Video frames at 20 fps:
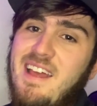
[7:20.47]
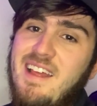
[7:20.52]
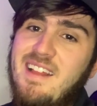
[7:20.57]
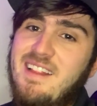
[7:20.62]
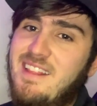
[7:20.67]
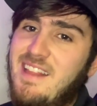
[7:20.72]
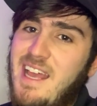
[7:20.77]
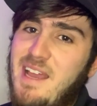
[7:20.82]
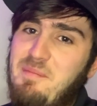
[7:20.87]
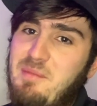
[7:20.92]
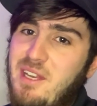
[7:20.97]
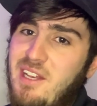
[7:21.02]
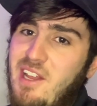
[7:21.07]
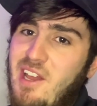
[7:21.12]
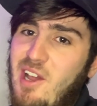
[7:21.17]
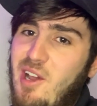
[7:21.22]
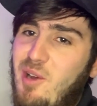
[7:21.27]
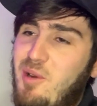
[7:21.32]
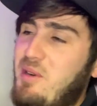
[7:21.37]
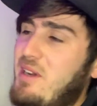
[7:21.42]
Let me
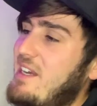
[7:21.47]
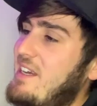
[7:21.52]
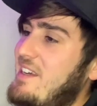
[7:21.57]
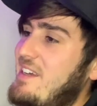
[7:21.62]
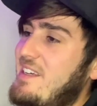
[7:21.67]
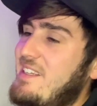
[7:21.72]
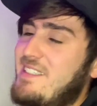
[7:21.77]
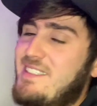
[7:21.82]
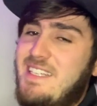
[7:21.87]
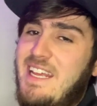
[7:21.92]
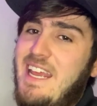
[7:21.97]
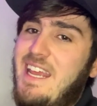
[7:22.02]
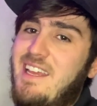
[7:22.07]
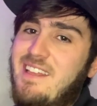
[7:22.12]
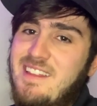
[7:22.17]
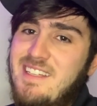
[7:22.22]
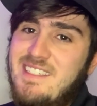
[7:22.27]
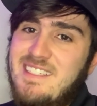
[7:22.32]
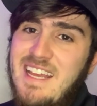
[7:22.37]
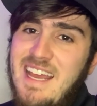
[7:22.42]
know.
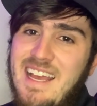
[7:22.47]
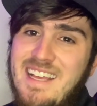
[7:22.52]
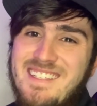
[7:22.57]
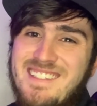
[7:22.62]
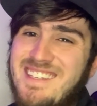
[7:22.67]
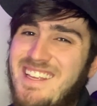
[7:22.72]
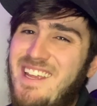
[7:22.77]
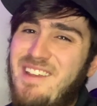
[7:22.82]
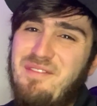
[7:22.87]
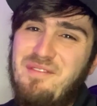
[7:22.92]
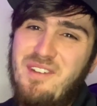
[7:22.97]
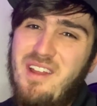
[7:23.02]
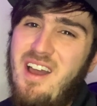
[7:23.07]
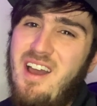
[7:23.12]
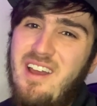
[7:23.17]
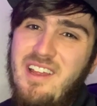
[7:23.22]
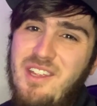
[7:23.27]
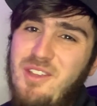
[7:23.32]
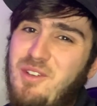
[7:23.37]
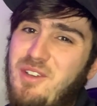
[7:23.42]
Take the test. If
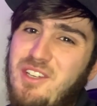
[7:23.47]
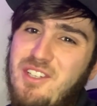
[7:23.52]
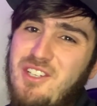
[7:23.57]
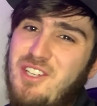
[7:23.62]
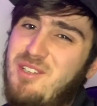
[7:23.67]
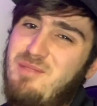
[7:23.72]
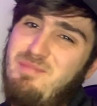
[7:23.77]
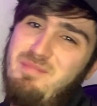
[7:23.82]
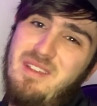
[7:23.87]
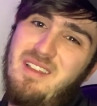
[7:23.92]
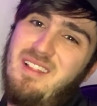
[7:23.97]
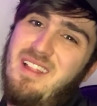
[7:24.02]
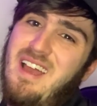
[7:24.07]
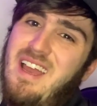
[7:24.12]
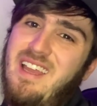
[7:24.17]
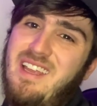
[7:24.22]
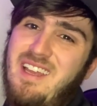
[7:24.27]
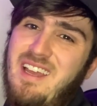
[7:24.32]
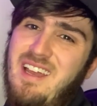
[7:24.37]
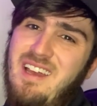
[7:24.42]
not, you could just be
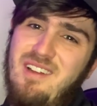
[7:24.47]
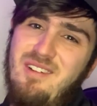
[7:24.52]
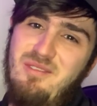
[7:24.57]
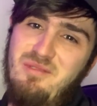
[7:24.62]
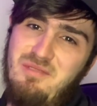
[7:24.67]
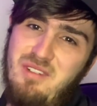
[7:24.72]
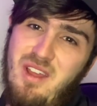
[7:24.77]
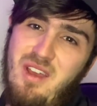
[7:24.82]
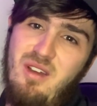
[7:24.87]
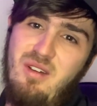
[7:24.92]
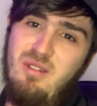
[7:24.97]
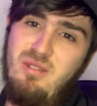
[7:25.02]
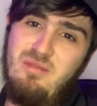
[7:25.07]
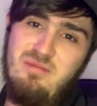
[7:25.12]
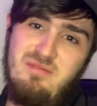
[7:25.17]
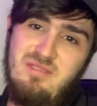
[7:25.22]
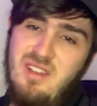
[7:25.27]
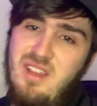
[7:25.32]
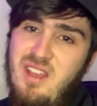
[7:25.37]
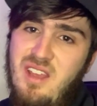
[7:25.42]
like, I don't
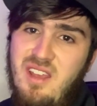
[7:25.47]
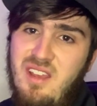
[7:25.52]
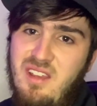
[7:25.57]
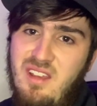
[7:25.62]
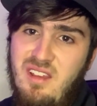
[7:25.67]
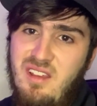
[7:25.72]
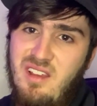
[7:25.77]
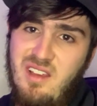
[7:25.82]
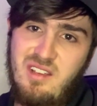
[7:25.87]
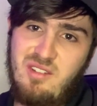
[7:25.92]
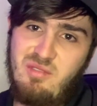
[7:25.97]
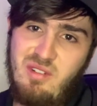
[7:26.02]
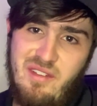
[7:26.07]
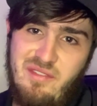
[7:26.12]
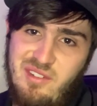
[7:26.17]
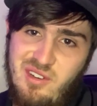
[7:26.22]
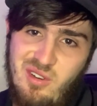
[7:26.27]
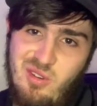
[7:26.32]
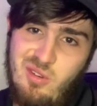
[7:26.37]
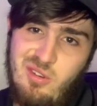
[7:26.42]
know, uh,
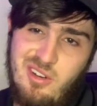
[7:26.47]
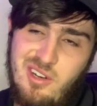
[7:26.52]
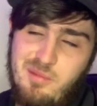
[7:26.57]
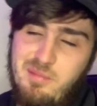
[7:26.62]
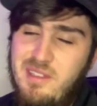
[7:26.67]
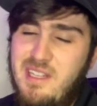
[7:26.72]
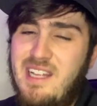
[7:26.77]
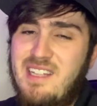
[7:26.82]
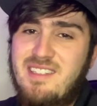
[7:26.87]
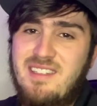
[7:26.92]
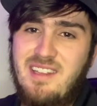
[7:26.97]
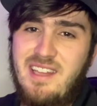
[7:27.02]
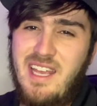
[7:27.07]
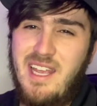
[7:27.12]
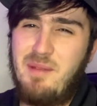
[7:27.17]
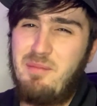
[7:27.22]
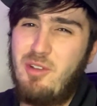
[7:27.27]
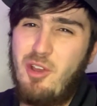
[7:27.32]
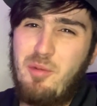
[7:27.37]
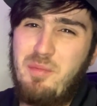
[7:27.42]
Gryffindor, but that's
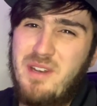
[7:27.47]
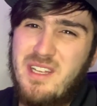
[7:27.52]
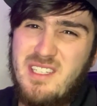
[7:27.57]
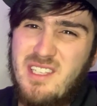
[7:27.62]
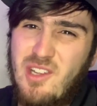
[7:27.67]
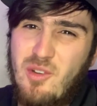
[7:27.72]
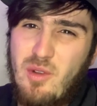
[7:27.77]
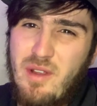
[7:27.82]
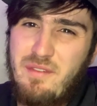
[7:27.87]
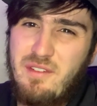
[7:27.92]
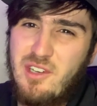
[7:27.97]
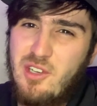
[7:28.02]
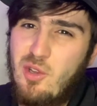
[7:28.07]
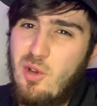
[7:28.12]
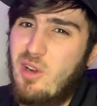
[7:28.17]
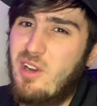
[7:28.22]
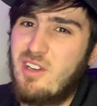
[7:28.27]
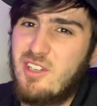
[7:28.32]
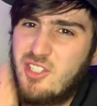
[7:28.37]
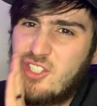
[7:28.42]
lame. Nobody's in
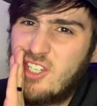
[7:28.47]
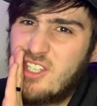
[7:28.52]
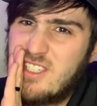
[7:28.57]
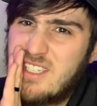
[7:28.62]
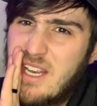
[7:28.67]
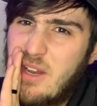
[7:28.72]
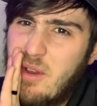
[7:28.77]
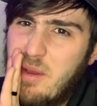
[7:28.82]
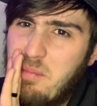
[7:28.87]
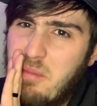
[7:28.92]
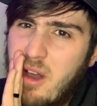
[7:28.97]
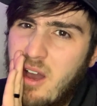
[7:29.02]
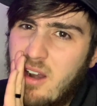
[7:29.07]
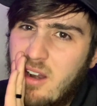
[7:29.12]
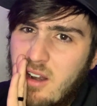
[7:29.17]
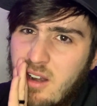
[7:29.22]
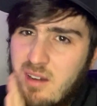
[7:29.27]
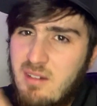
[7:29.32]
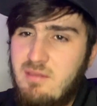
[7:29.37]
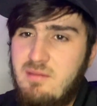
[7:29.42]
Gryffindor, just Harry Potter.